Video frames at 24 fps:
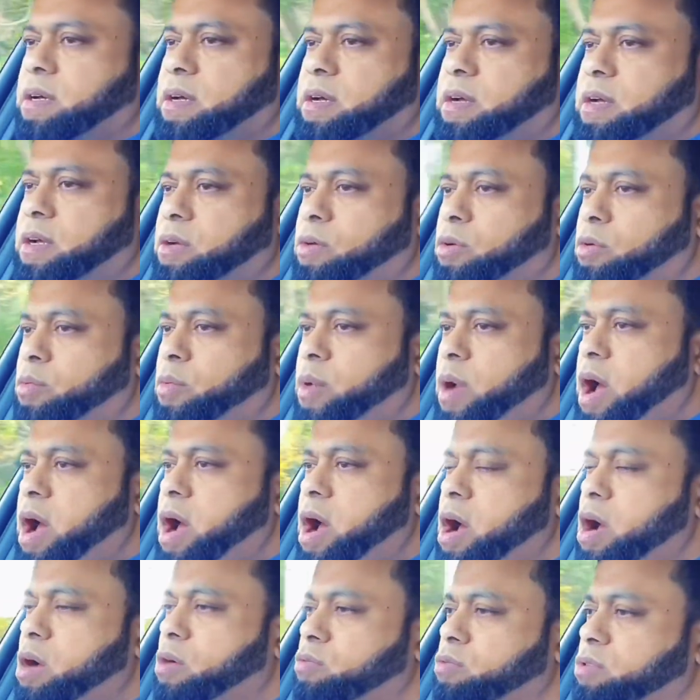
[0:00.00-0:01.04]
I go
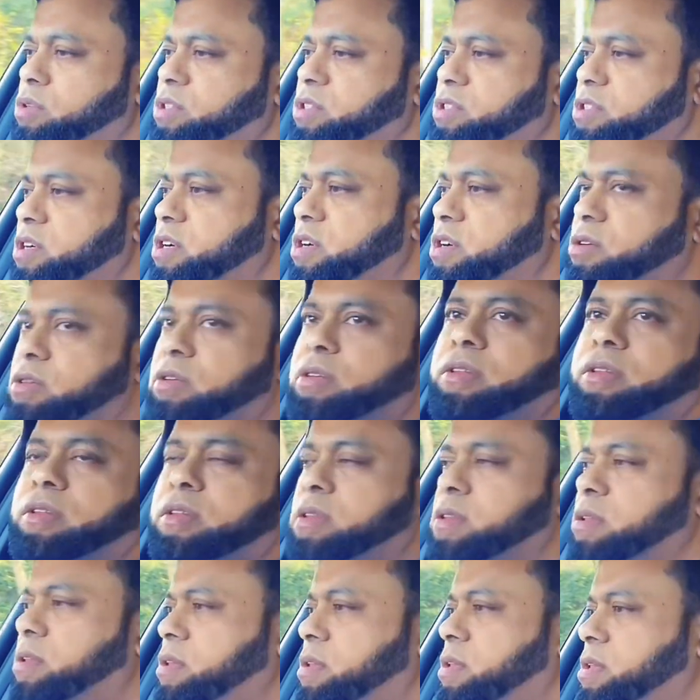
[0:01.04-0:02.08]
round the circle.
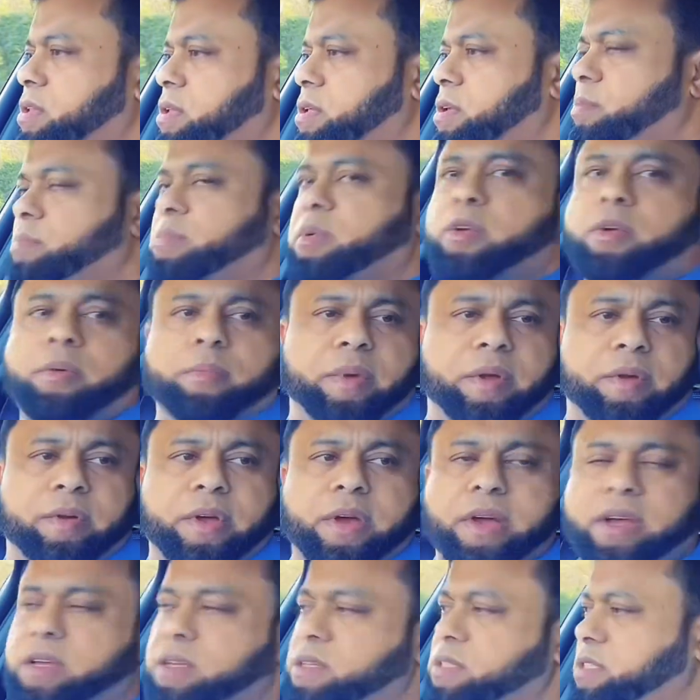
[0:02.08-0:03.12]
Mirror,
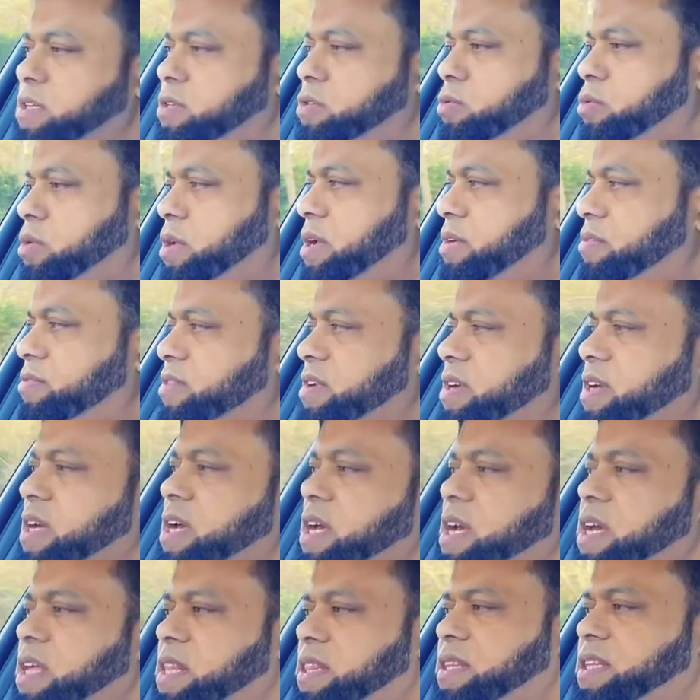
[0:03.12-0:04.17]
mirror, signal left.
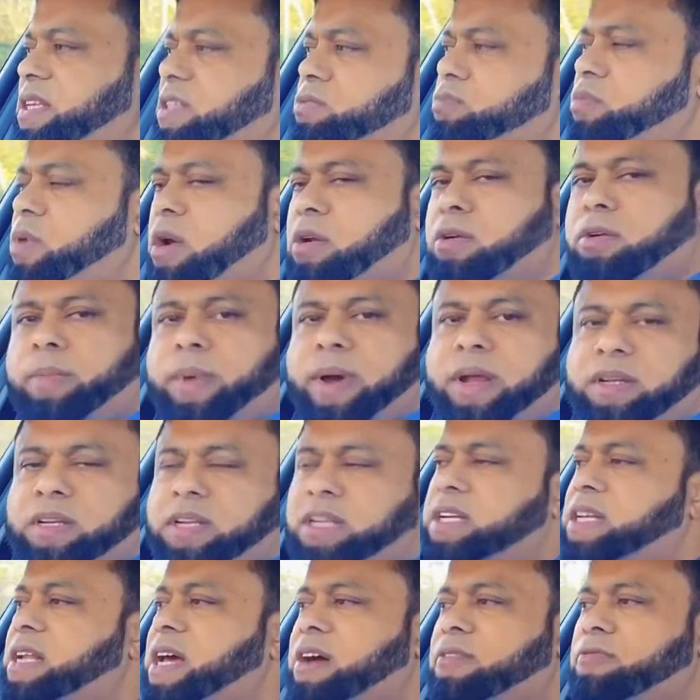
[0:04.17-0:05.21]
This roundabout
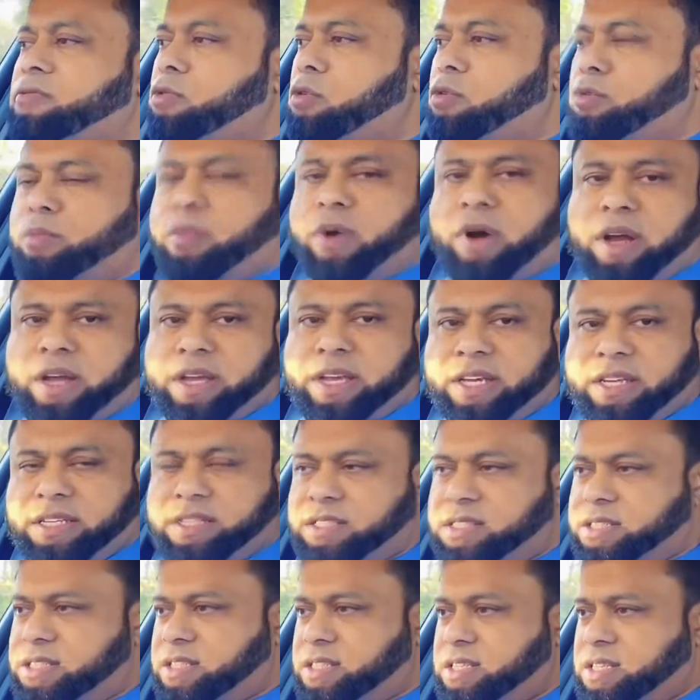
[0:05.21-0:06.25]
didn't have road
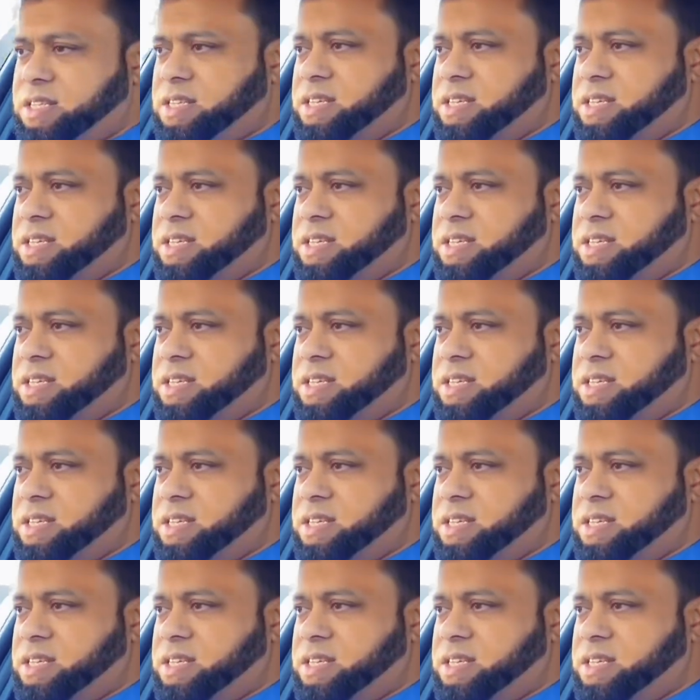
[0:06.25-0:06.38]
markings.